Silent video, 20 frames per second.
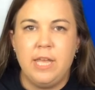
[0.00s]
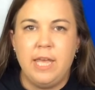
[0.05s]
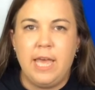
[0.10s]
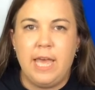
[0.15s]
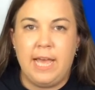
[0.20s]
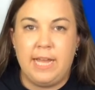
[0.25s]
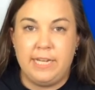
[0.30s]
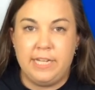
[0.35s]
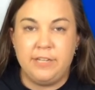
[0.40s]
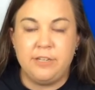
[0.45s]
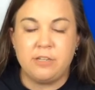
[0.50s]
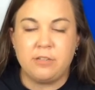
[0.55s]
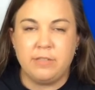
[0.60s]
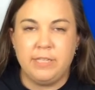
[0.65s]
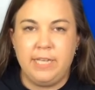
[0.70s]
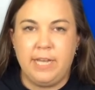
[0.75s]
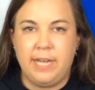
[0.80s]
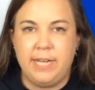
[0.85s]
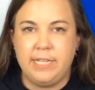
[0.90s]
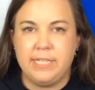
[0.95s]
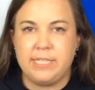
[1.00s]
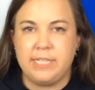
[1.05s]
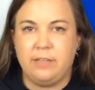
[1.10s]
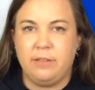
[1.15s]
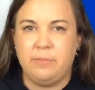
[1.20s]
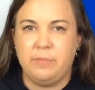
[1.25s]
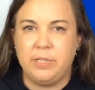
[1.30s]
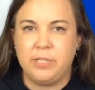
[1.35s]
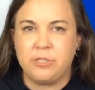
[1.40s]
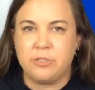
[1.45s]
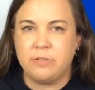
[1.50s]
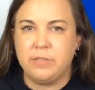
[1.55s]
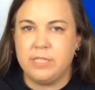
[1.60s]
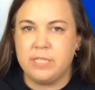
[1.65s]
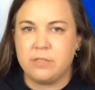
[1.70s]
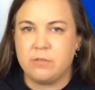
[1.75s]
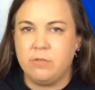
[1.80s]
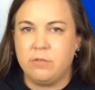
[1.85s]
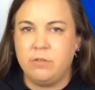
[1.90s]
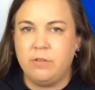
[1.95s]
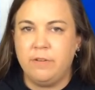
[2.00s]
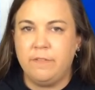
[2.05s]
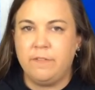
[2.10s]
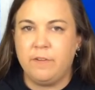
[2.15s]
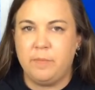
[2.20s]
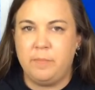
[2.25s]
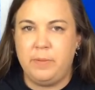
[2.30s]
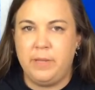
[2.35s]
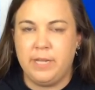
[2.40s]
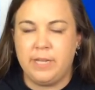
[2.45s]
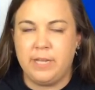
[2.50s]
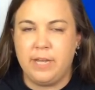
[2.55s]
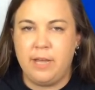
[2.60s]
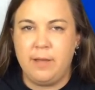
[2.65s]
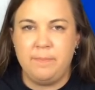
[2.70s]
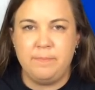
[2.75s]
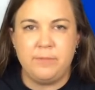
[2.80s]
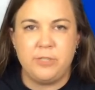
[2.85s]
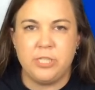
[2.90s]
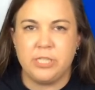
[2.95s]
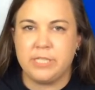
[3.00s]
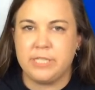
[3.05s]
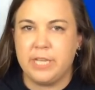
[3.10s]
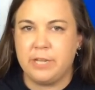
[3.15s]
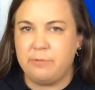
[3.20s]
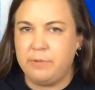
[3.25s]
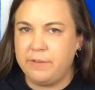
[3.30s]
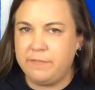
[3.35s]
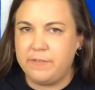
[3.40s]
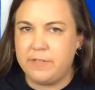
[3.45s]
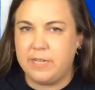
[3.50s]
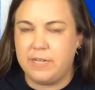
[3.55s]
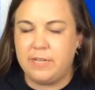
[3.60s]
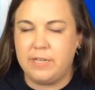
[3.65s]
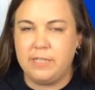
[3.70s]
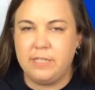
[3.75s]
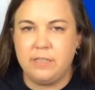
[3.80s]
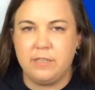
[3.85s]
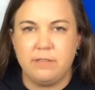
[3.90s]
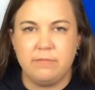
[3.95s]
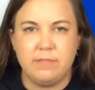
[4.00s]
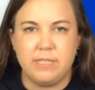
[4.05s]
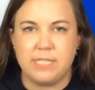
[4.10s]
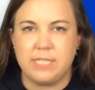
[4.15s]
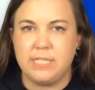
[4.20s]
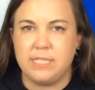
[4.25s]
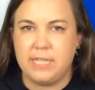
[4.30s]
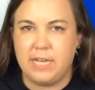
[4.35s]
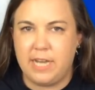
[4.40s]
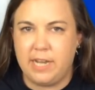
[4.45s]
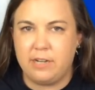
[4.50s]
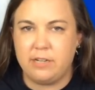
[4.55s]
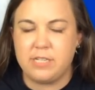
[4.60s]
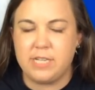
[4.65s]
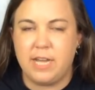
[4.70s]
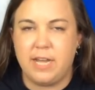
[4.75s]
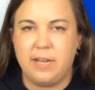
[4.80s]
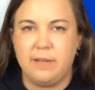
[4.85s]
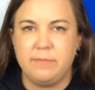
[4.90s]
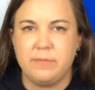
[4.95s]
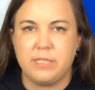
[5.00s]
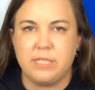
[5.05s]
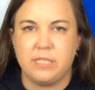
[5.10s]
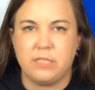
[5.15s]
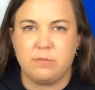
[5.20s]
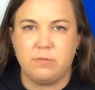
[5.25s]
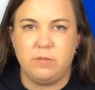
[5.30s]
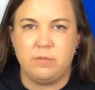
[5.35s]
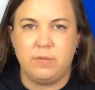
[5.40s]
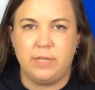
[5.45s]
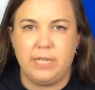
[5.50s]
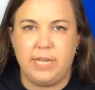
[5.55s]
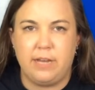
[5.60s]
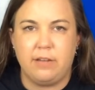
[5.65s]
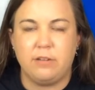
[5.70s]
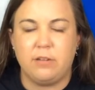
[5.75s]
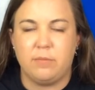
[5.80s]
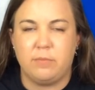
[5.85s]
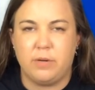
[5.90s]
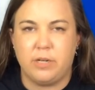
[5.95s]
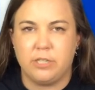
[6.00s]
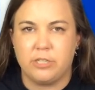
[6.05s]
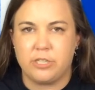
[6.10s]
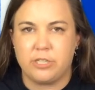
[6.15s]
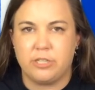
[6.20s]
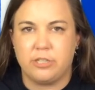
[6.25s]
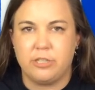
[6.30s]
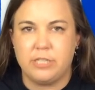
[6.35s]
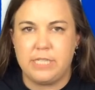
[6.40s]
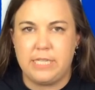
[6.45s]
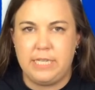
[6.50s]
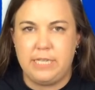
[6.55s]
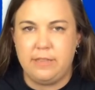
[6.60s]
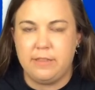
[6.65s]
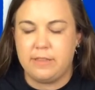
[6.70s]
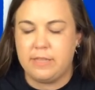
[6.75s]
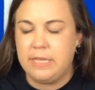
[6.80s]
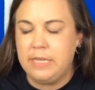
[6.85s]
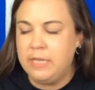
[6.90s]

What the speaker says: at Enderley Heights Elementary School for pickup, just like we've done this entire time since we went out on March 13th.